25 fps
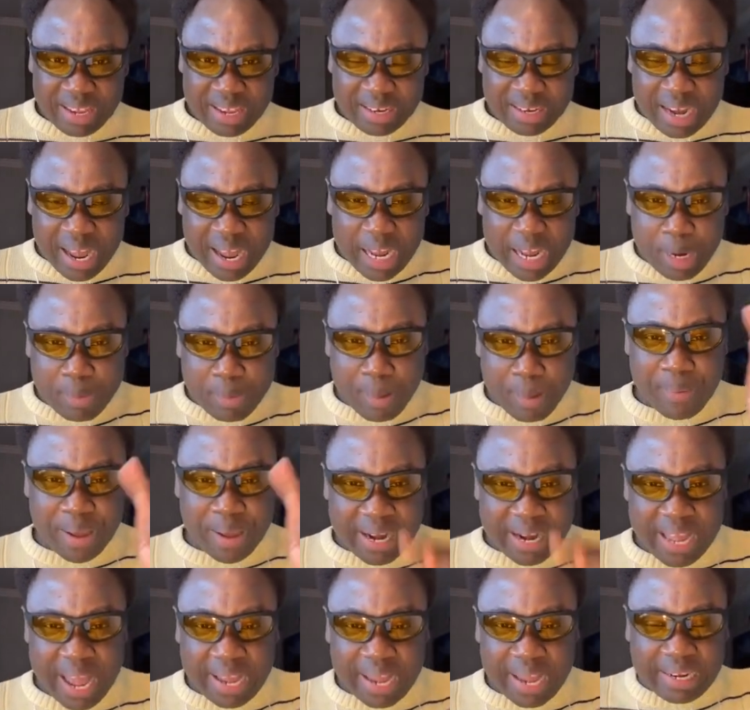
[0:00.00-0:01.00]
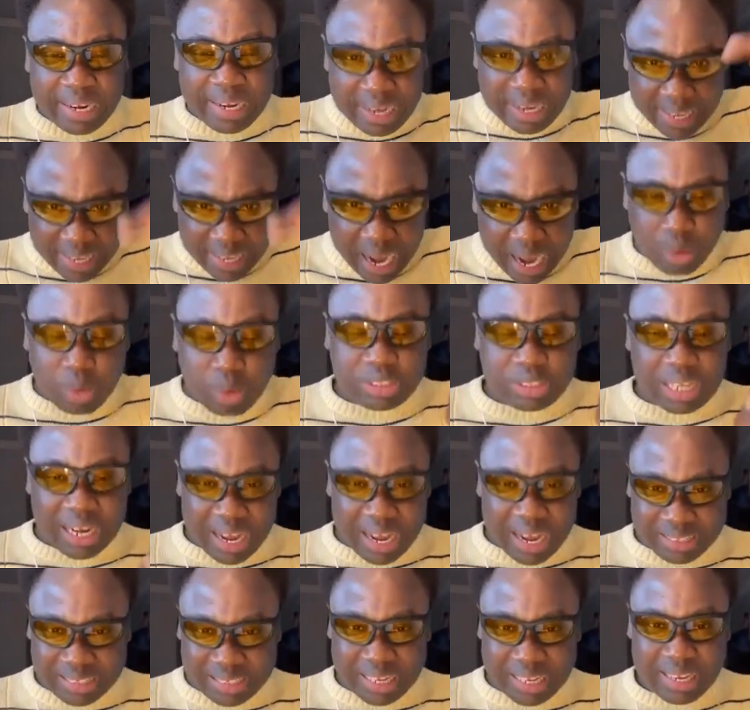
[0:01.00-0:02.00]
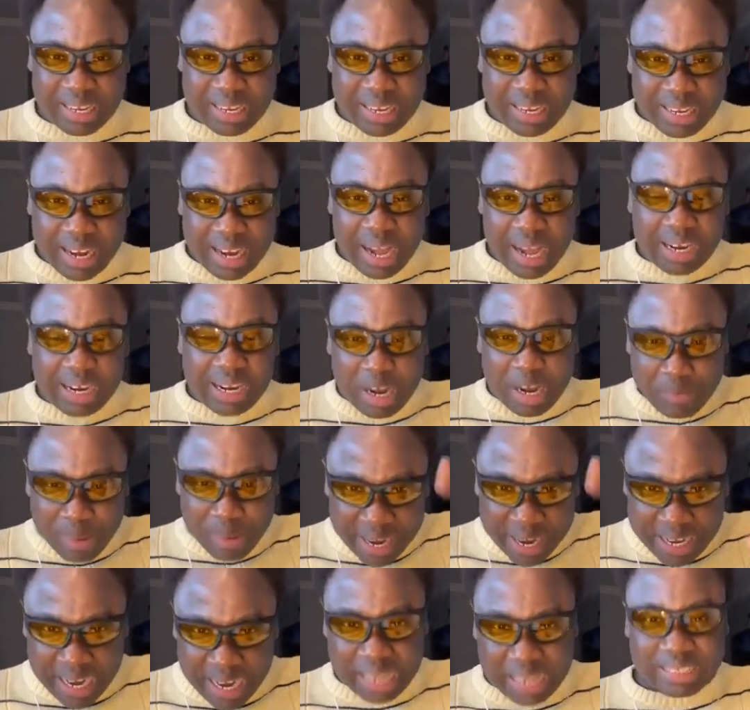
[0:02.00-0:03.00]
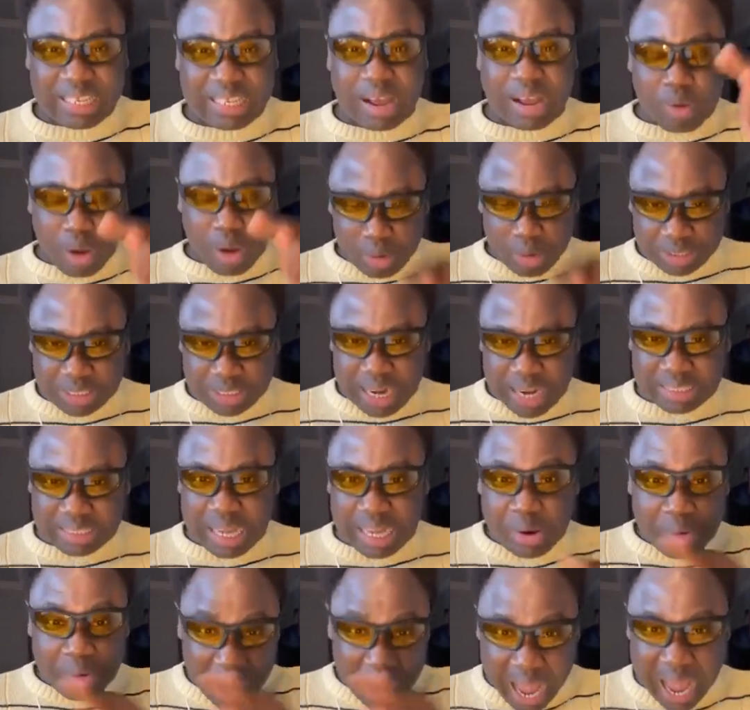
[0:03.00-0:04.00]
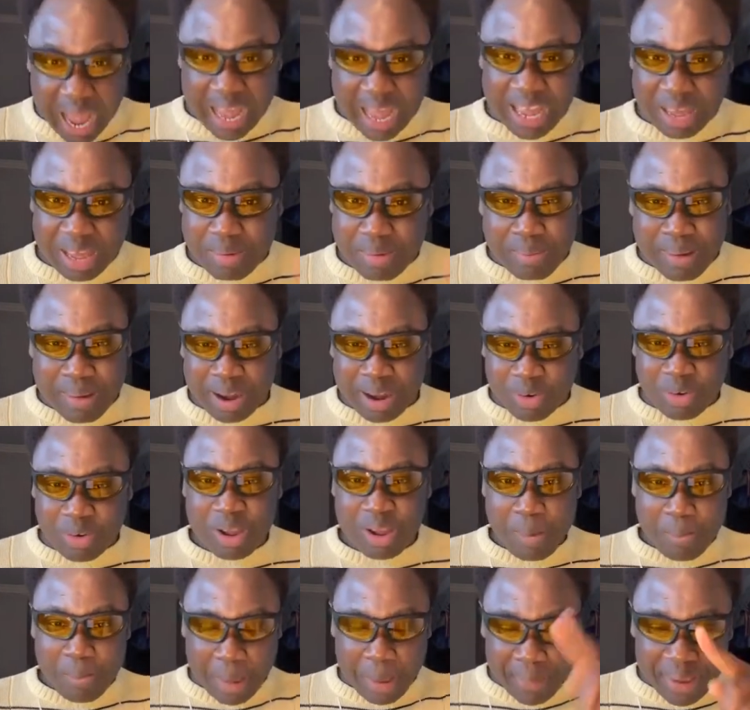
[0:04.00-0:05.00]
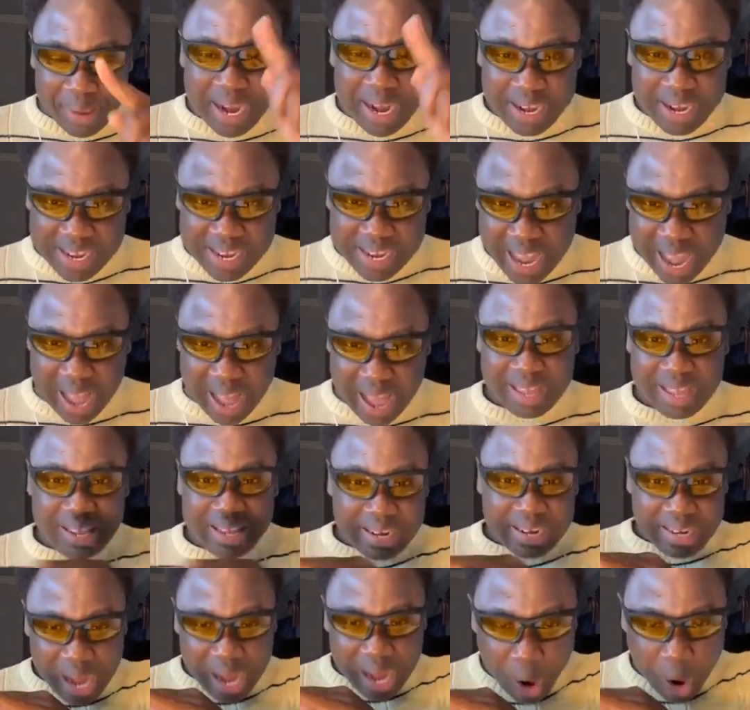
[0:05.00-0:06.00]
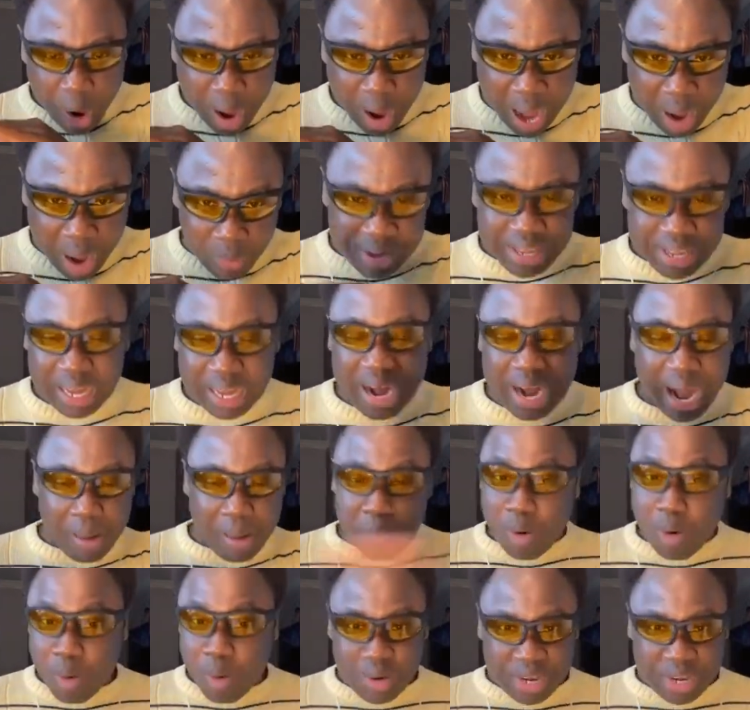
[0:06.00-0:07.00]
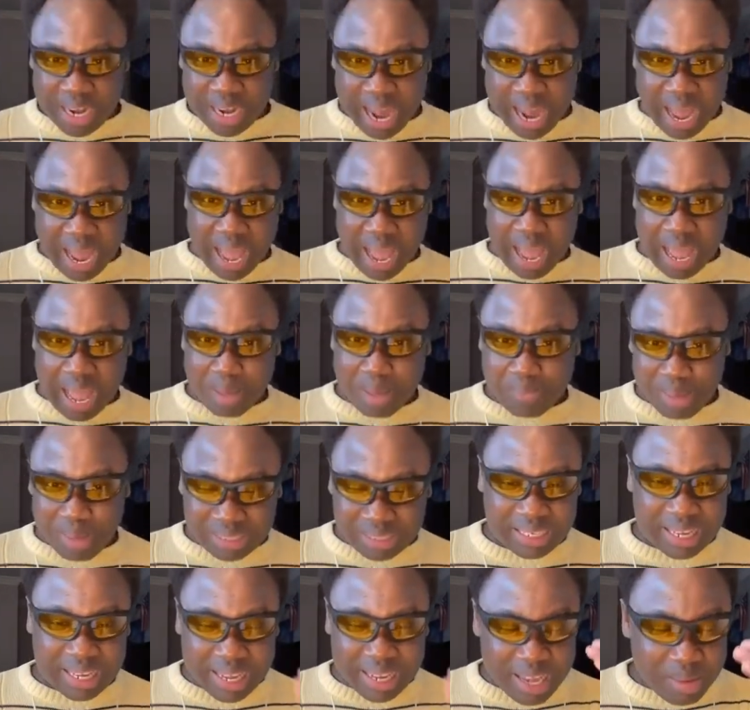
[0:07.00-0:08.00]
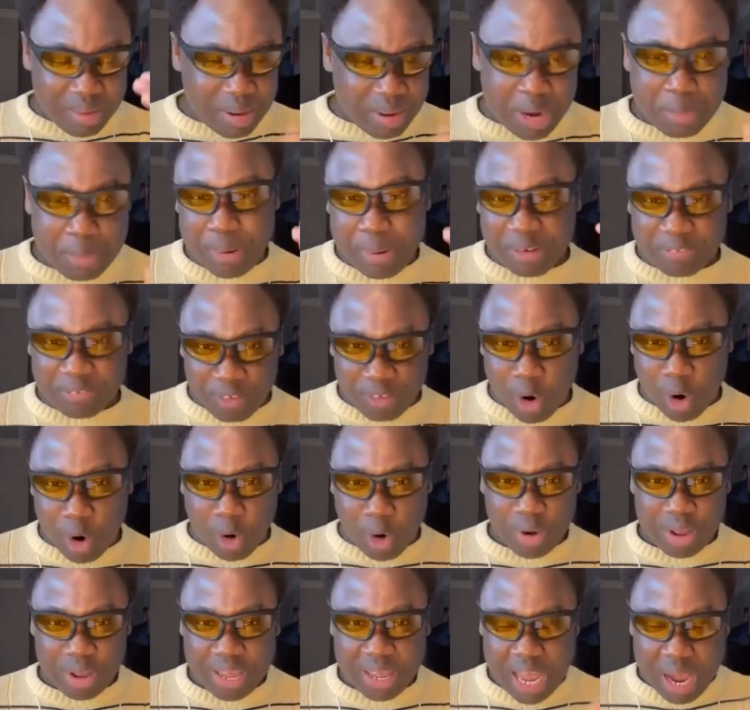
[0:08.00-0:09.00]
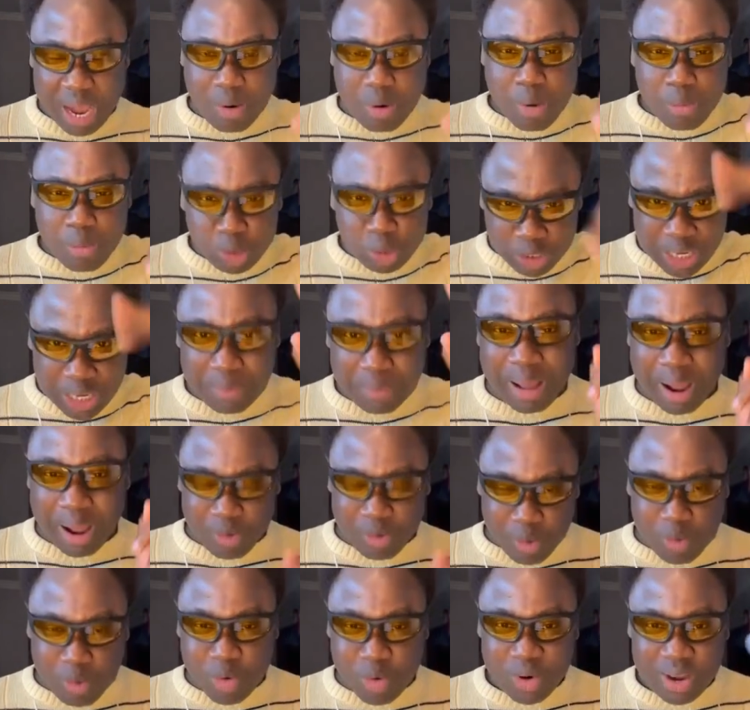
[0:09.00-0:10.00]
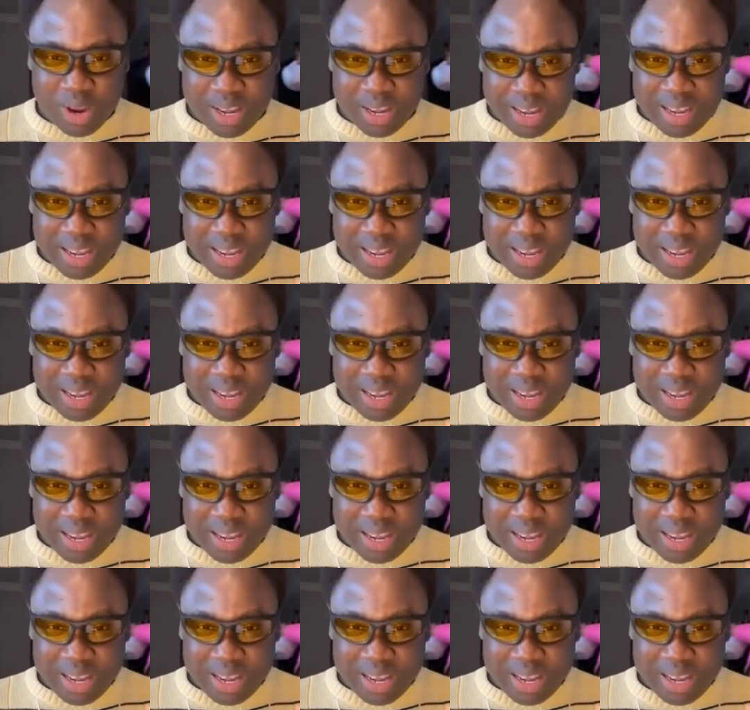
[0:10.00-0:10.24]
Now the papa, yeah, the yellow question, I say, there, the money last year, question, I say, yeah, Ebebano, papa and Nia, not a quenya, a bo, munina, but say, Yemeni pa four, Ewa Bushia Bakum.